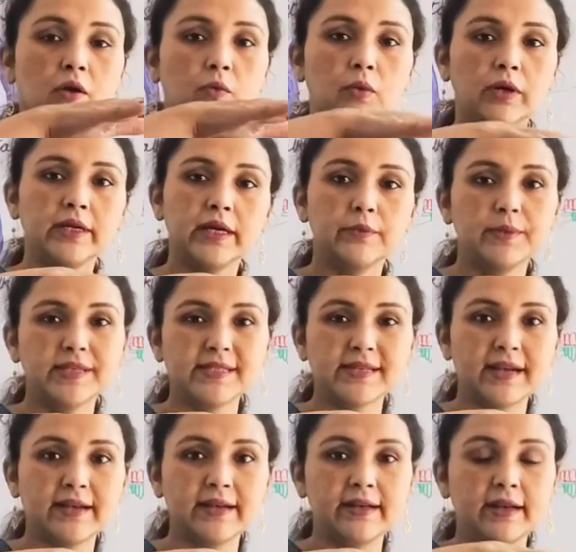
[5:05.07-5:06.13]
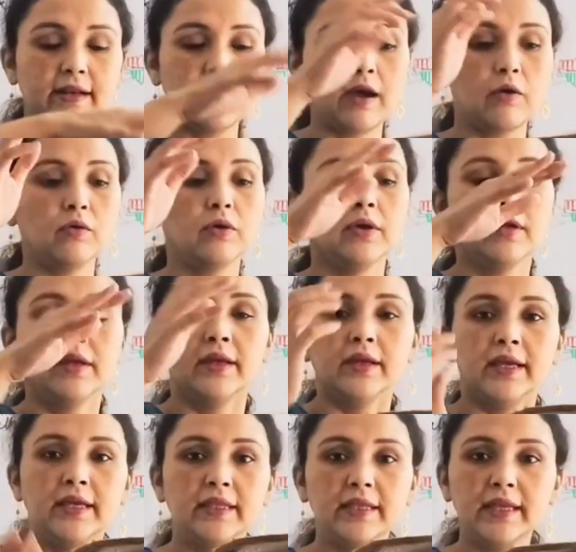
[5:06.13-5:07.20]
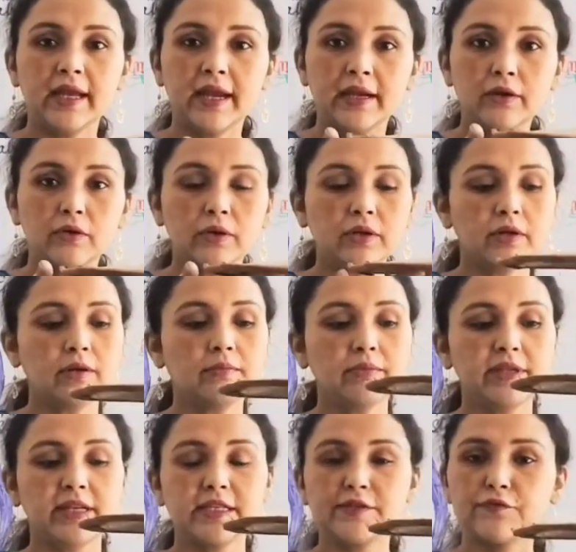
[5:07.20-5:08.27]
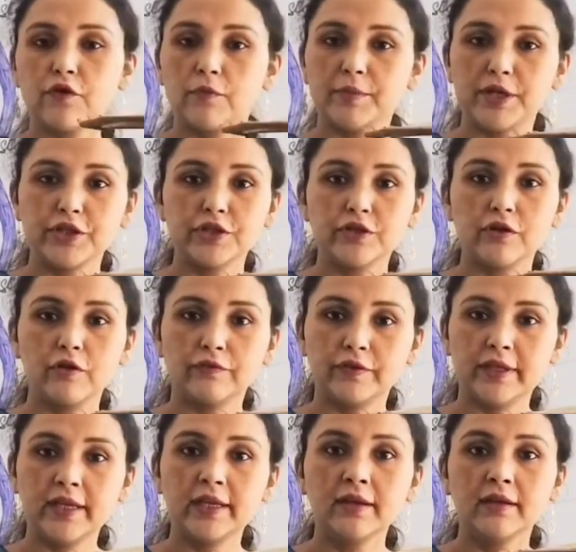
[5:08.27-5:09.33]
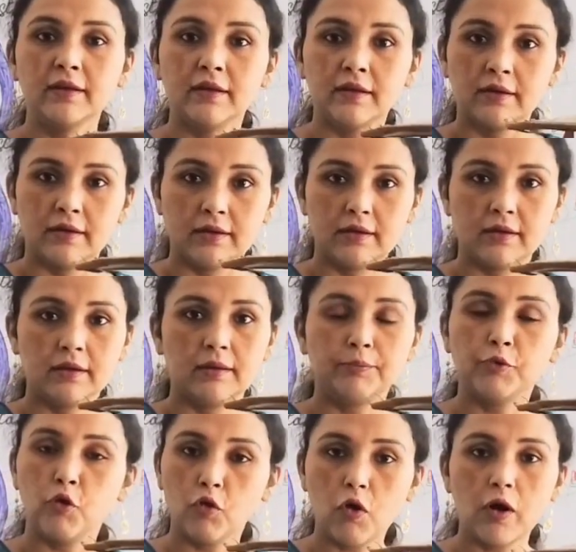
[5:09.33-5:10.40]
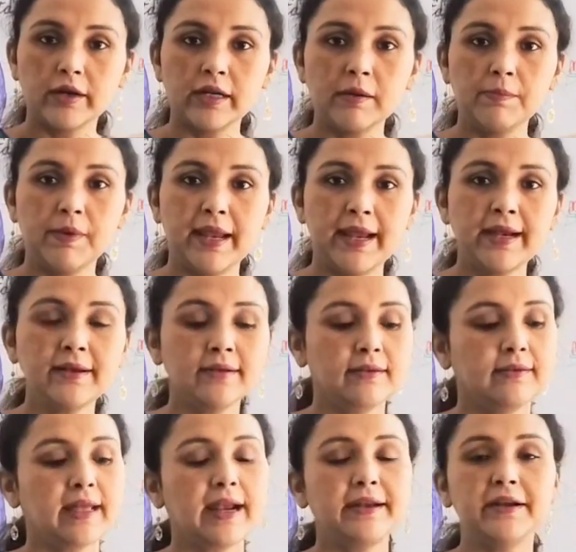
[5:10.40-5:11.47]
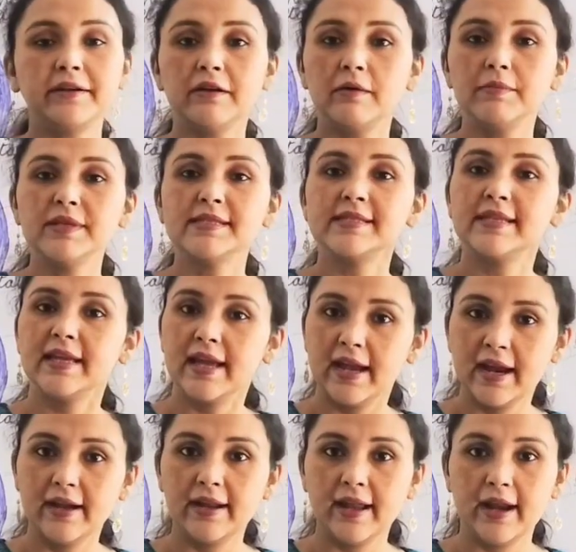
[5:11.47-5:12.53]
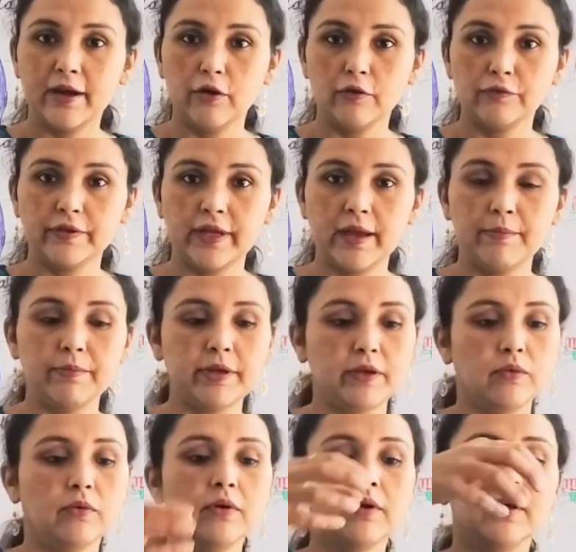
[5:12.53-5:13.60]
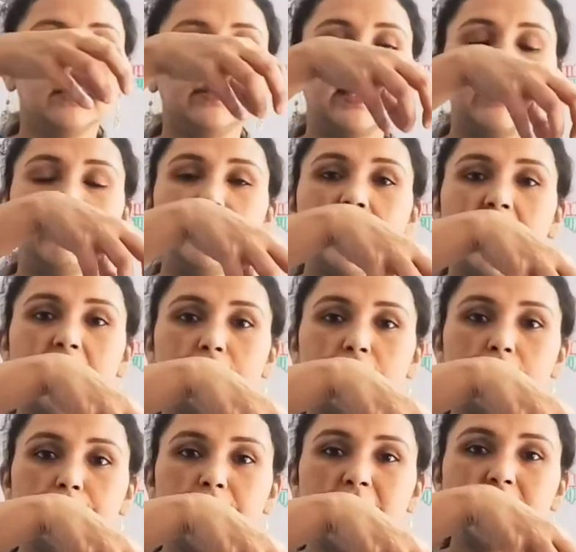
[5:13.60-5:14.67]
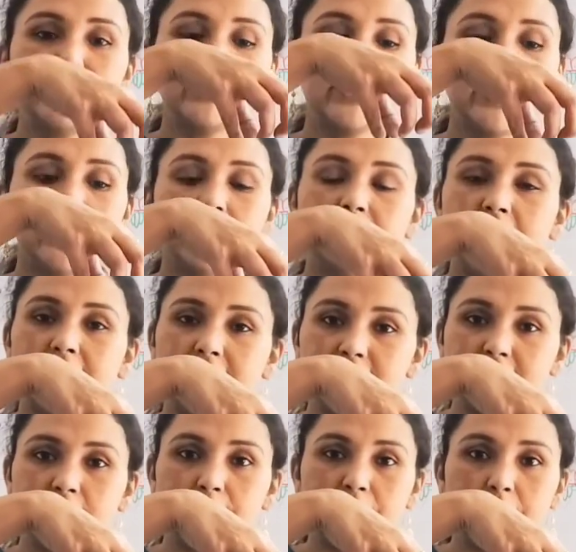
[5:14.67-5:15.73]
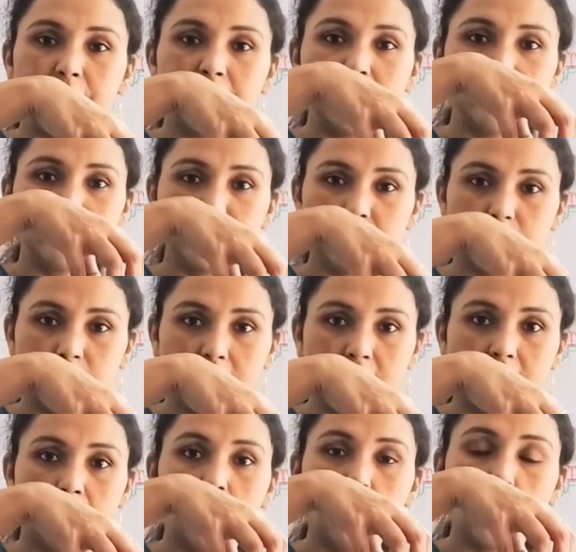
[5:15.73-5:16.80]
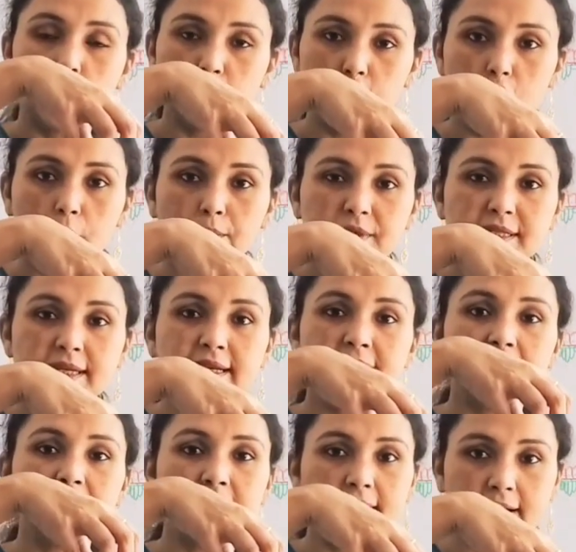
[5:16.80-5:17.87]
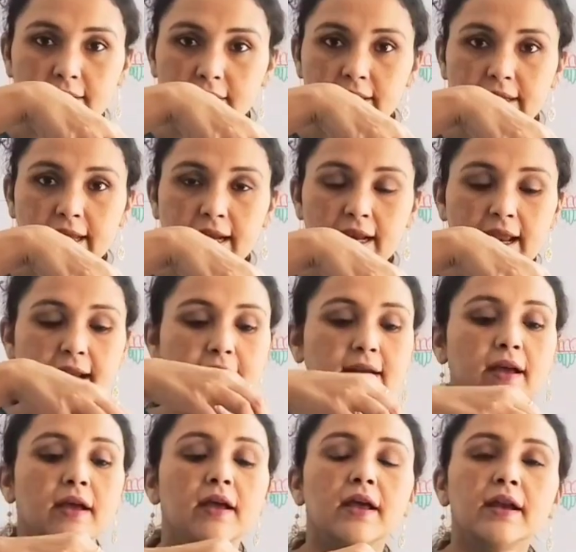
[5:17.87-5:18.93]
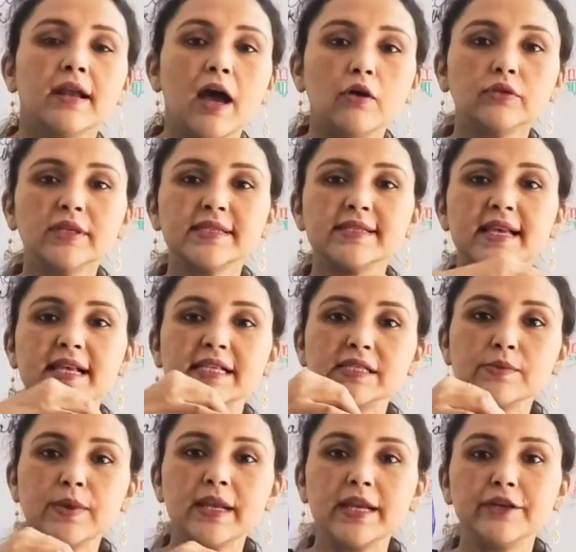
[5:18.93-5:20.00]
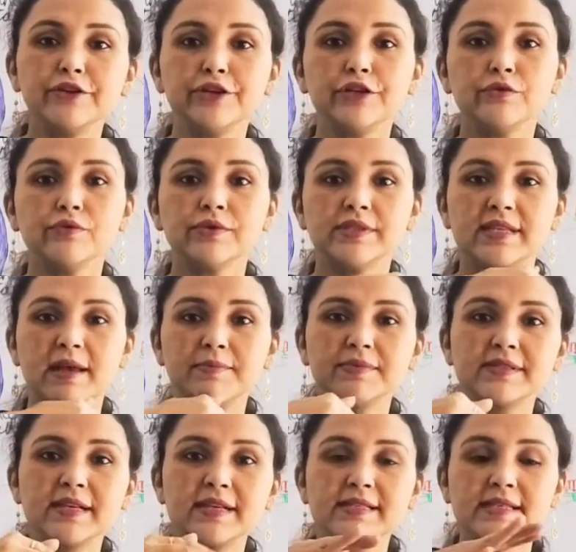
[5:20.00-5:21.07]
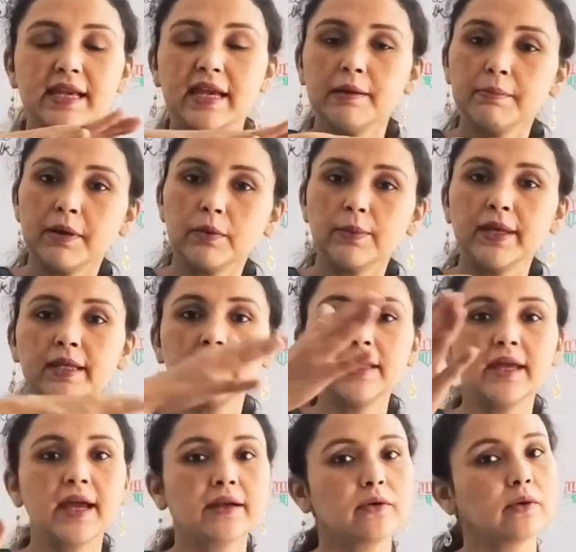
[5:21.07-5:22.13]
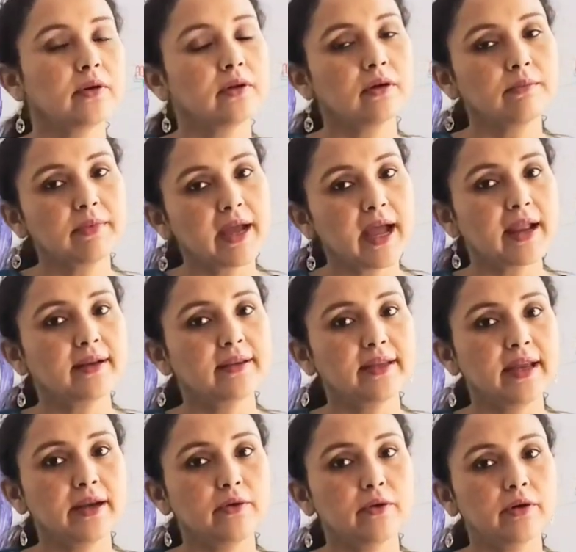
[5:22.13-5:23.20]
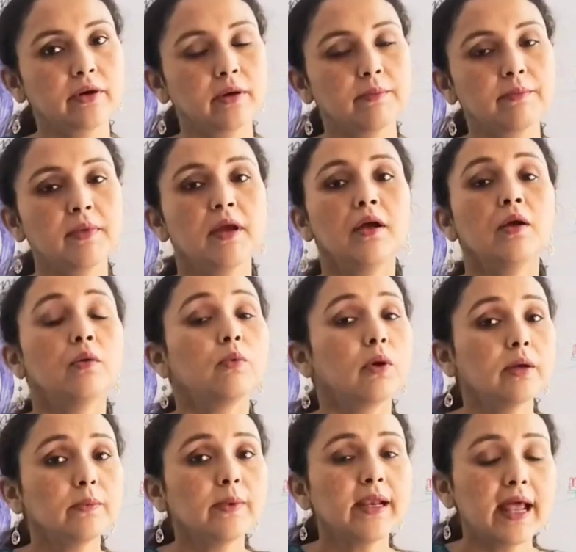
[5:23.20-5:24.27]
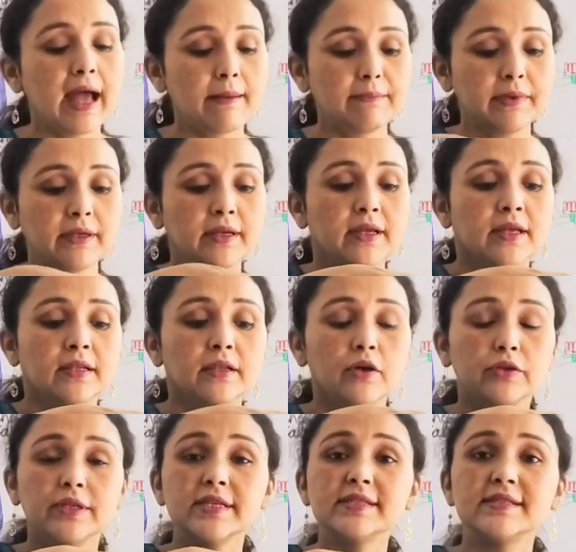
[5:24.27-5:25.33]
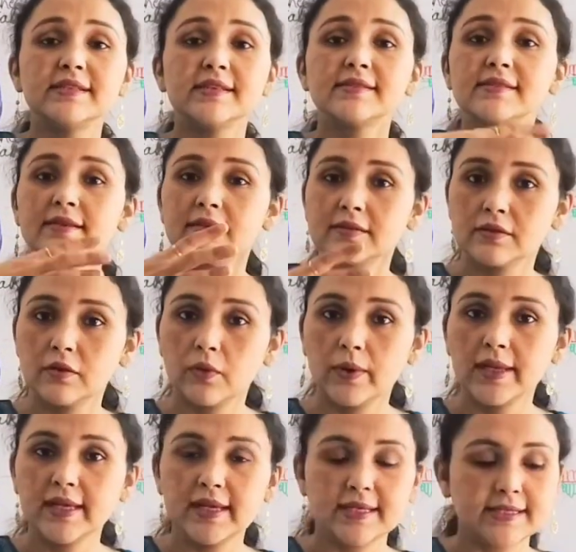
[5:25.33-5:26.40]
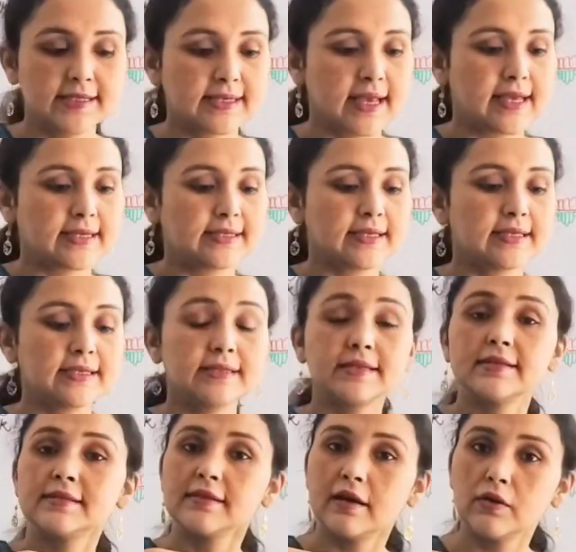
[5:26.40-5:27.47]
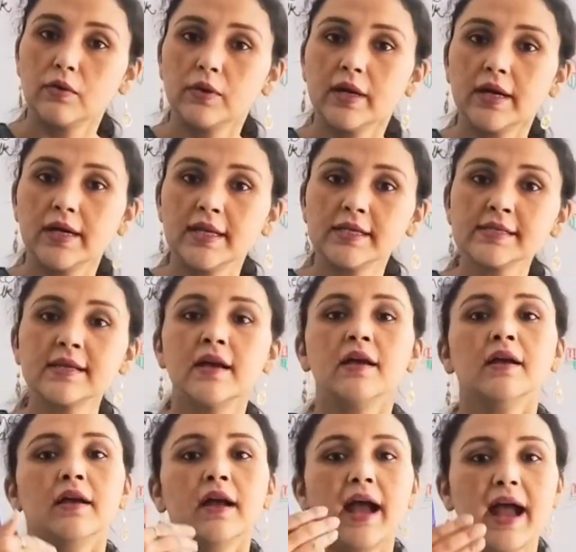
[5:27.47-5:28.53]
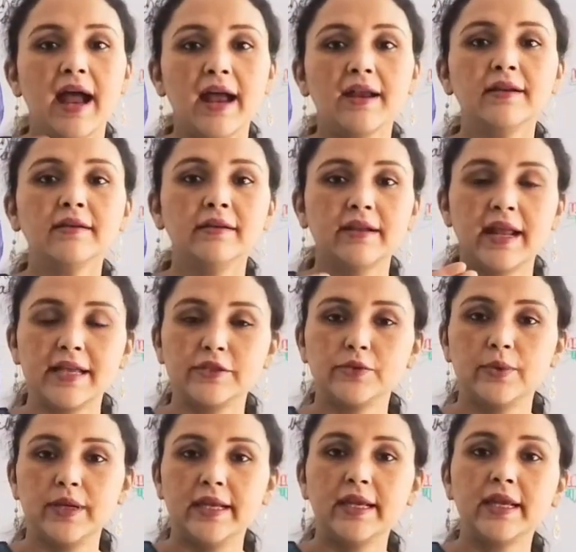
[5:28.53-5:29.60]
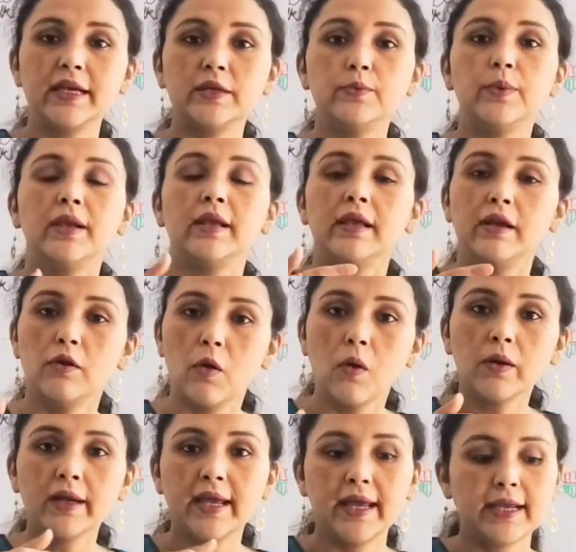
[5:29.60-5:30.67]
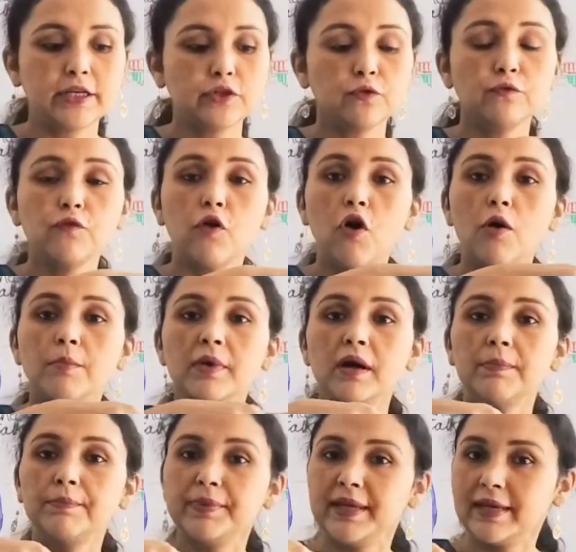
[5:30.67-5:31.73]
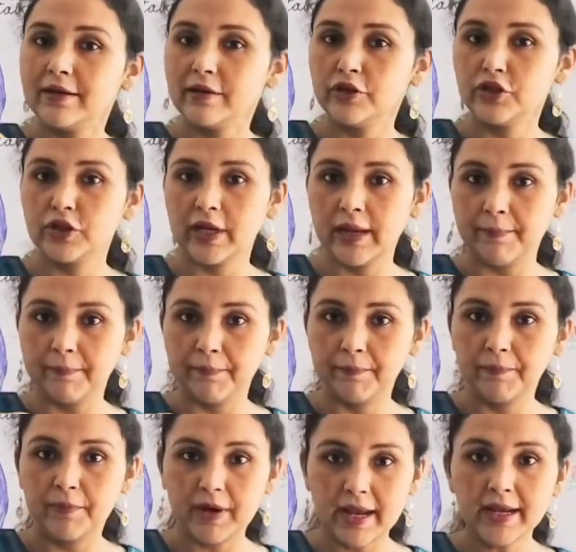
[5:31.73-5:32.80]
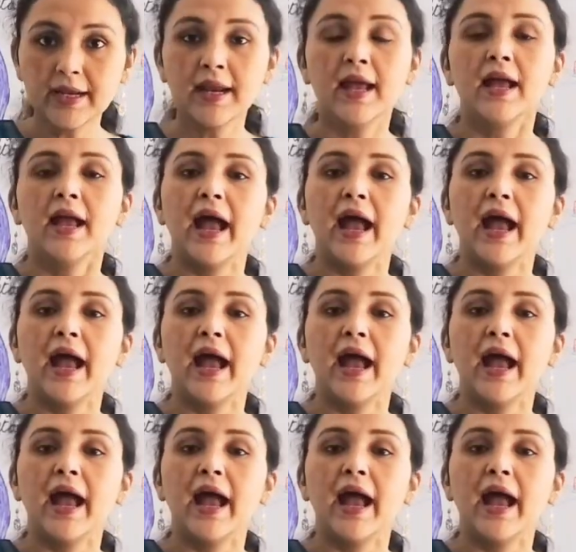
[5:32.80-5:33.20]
What did we study till now? In the endoderm, there is formation of the procaudal plate that determines the head end of the embryo. Then we have a bulge here, that is the primitive streak. On the opposite end, near the tail end. Now the cells will introduce themselves in between the ectoderm and the endoderm. What will happen? Now this disc is growing in size. This is a circular disc and gradually it will elongate to form a pear shape. Right?